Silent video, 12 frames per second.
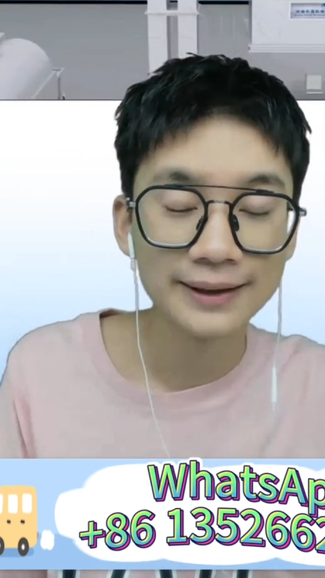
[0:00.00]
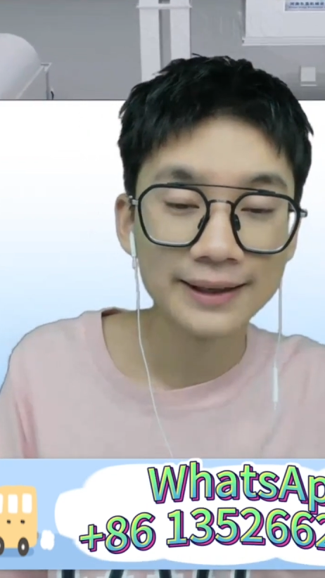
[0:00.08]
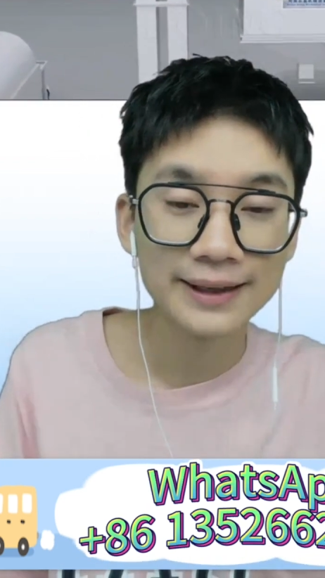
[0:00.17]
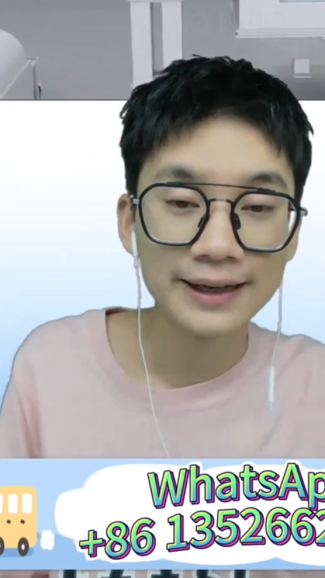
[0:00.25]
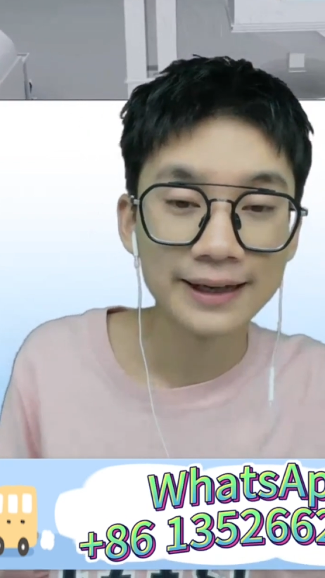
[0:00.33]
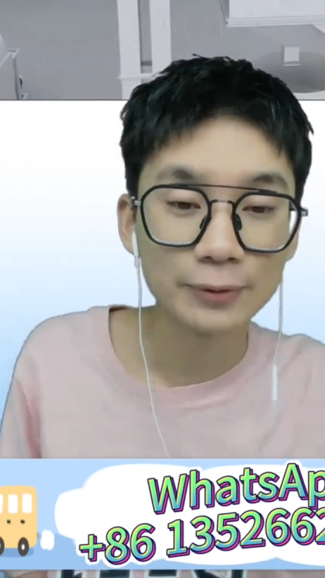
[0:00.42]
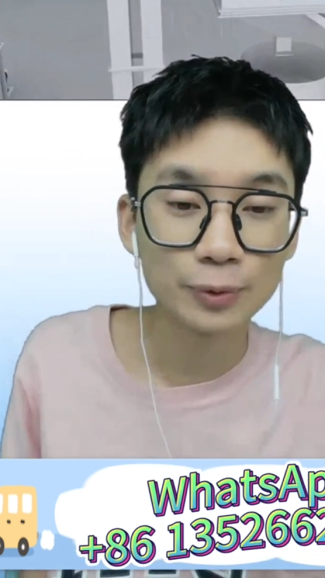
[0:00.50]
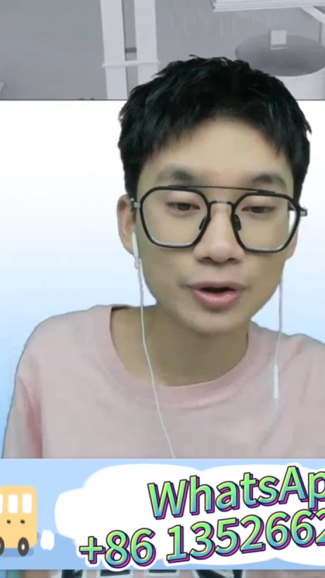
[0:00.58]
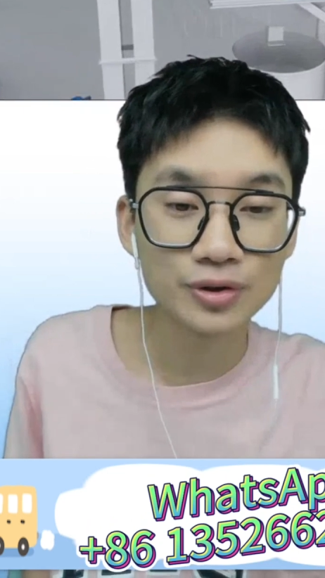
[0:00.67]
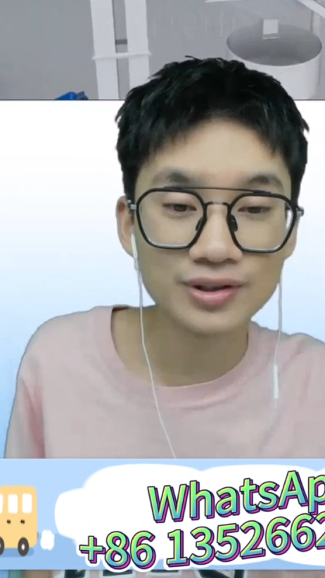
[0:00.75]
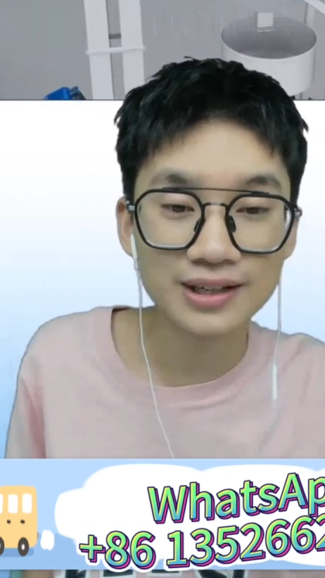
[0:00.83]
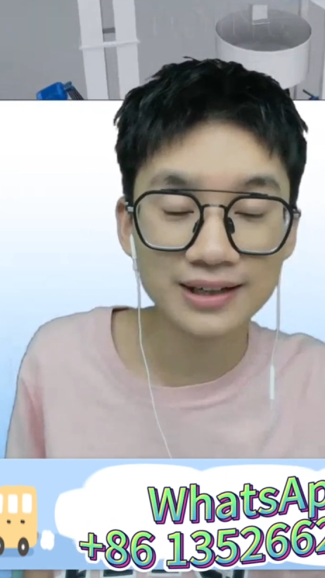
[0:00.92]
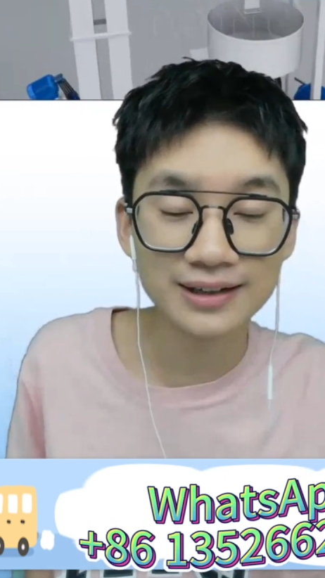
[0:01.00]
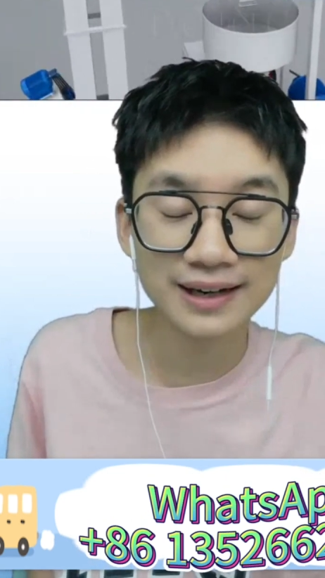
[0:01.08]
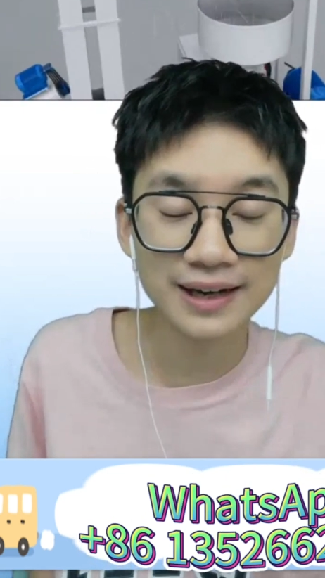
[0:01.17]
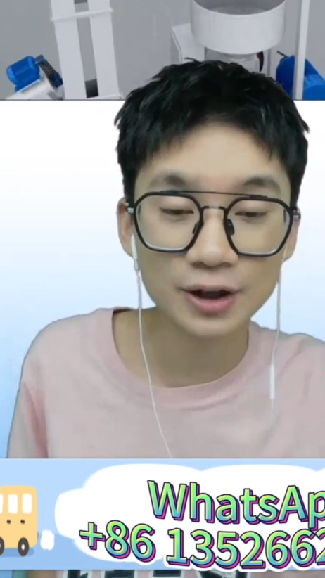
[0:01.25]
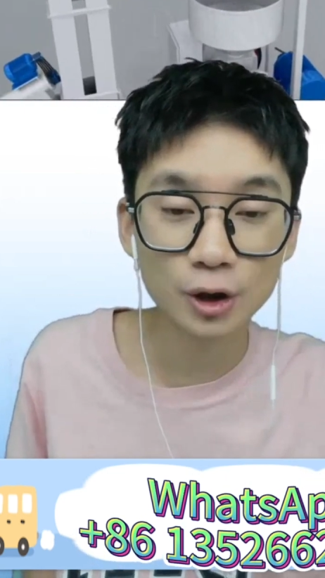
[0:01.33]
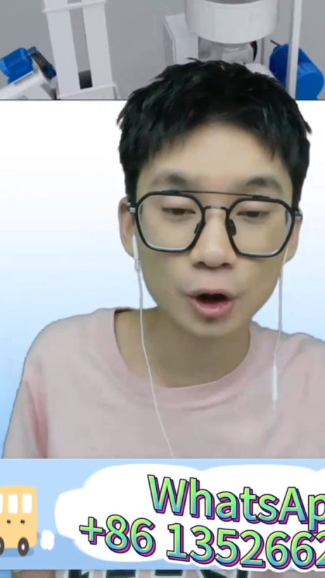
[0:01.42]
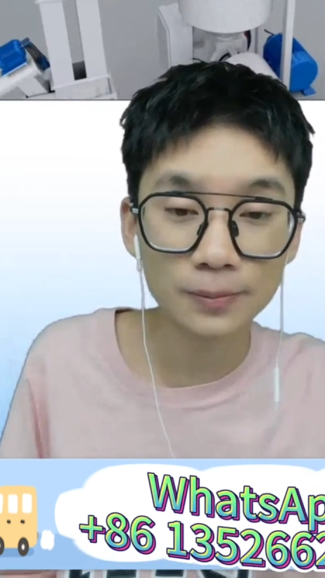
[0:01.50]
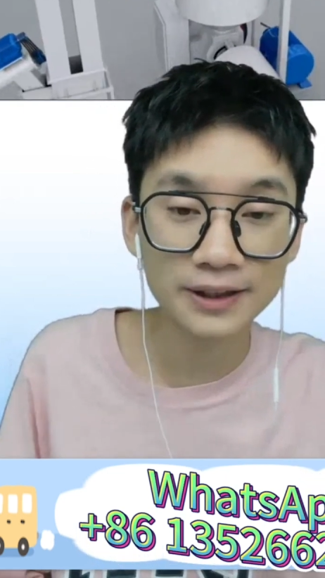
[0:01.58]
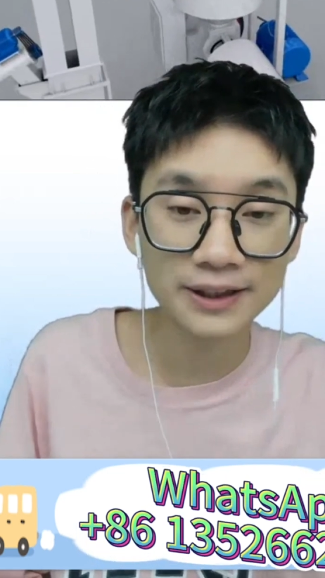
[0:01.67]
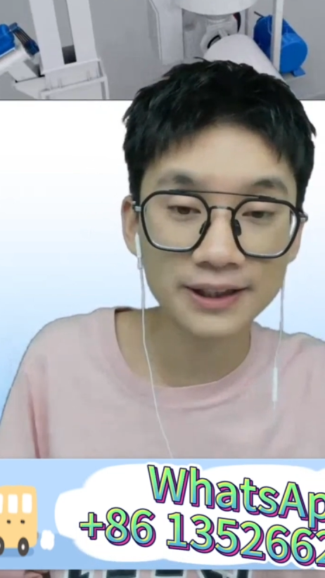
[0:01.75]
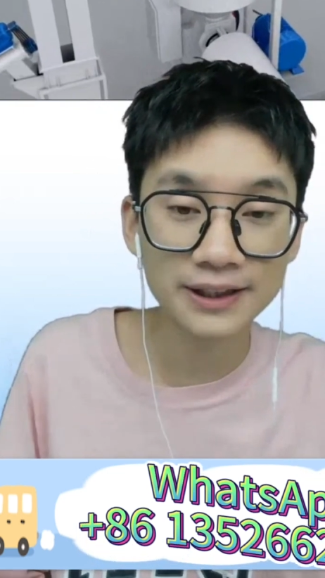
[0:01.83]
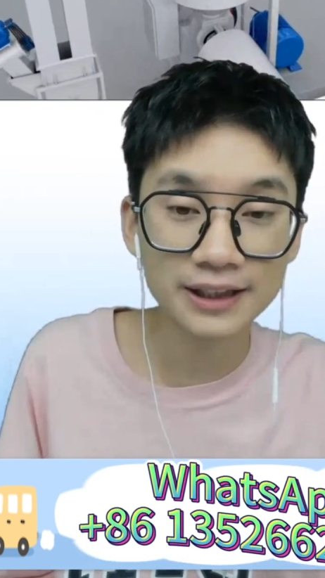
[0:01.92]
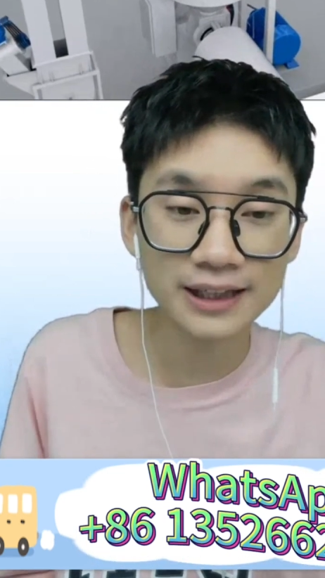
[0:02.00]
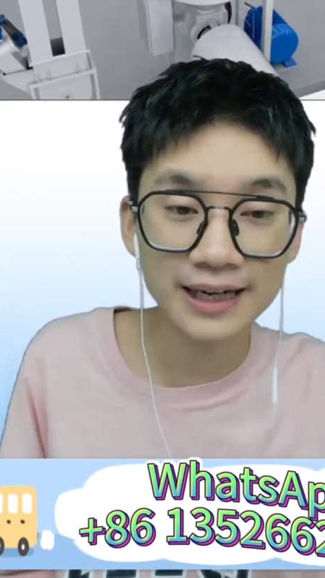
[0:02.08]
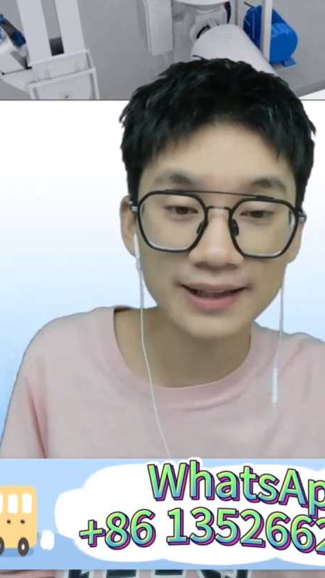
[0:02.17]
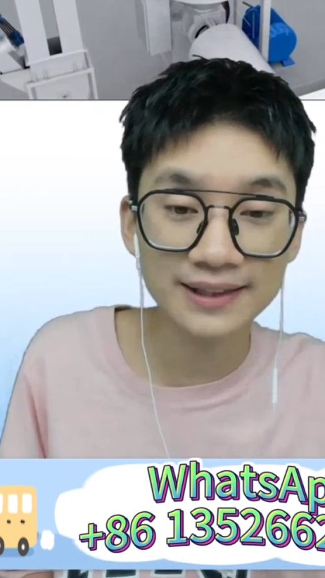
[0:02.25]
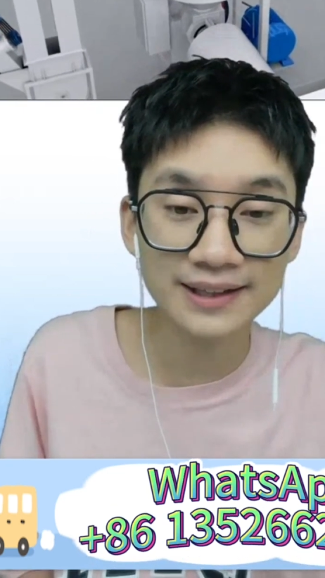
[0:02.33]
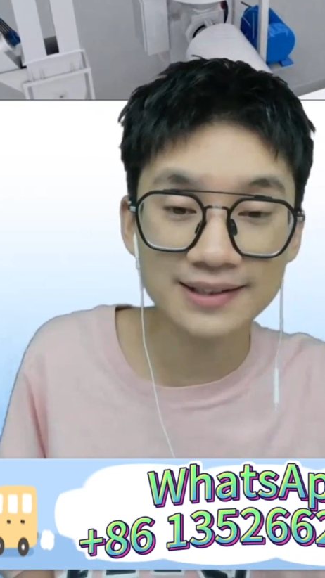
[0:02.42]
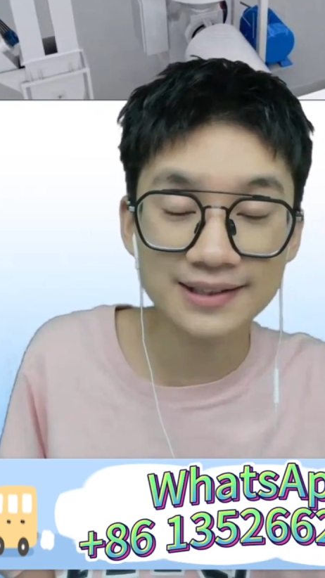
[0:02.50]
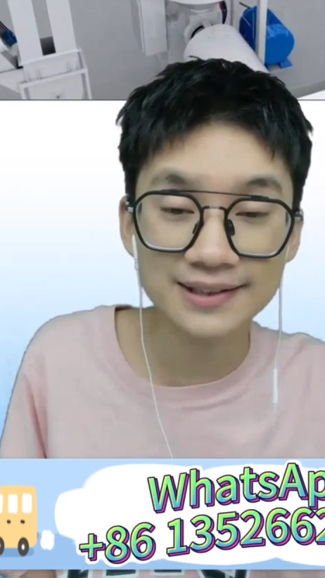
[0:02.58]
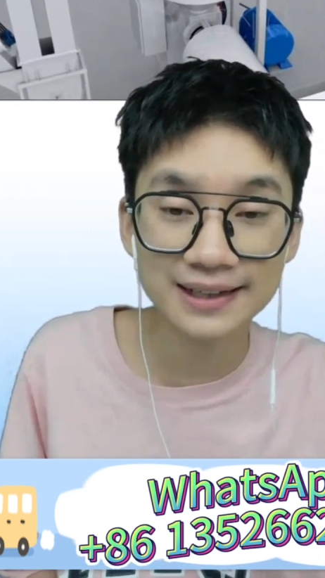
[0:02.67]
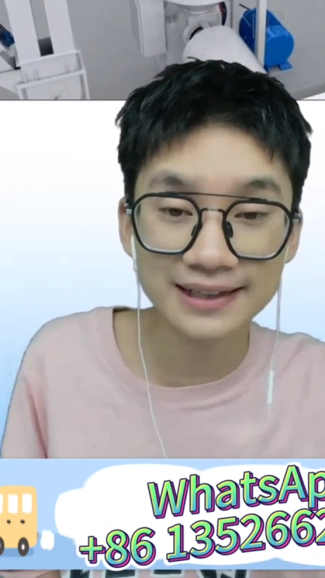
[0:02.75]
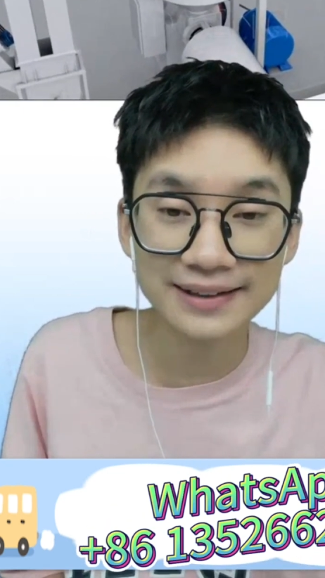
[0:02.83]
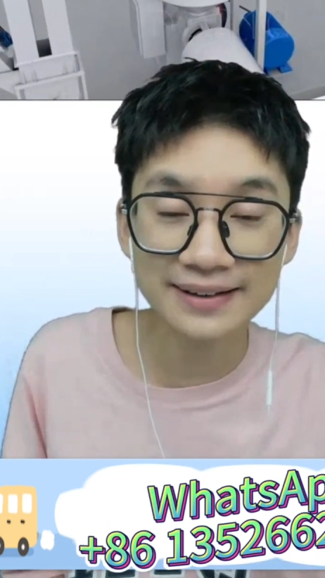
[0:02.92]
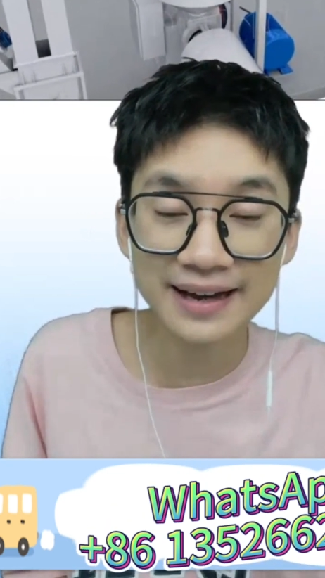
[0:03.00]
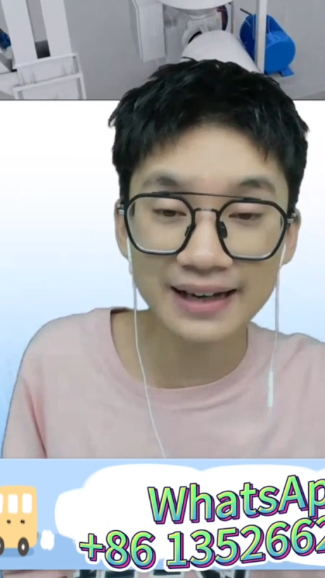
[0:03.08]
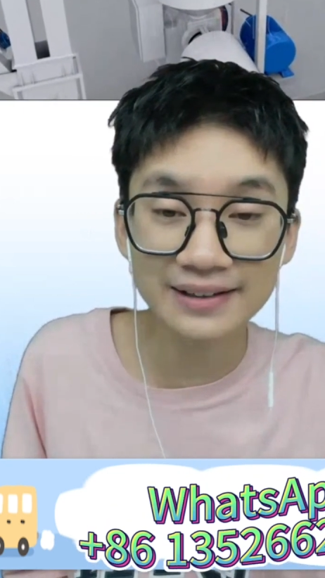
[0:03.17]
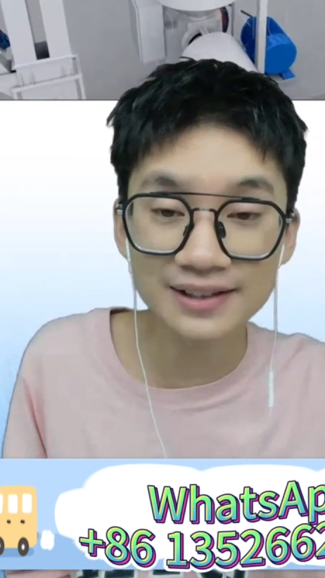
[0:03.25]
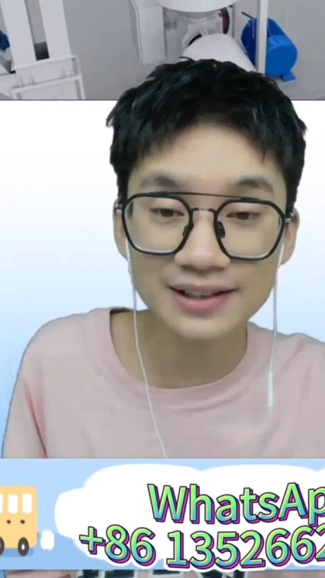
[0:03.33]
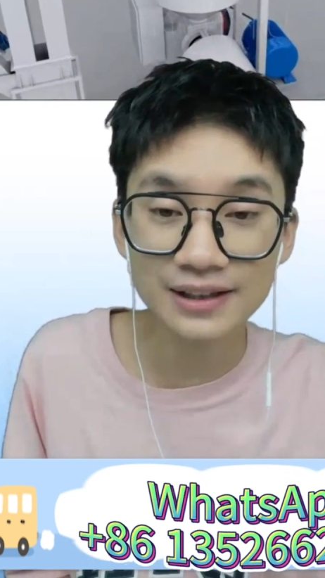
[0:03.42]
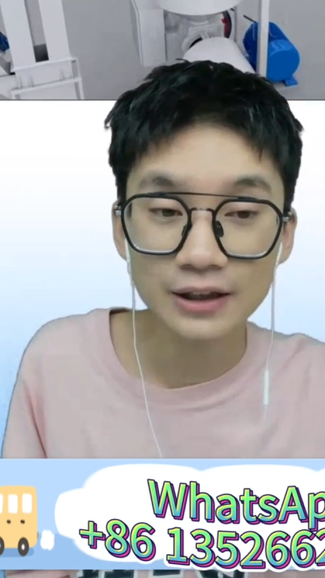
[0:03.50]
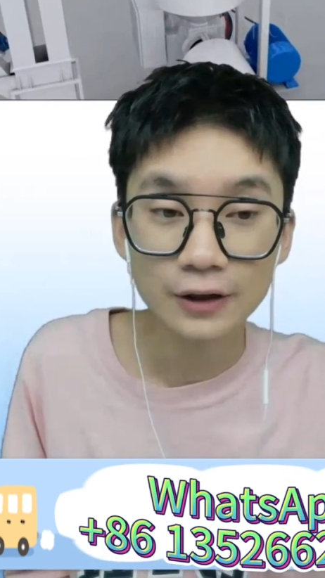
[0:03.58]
And we just set another hopper here, and this is the inlet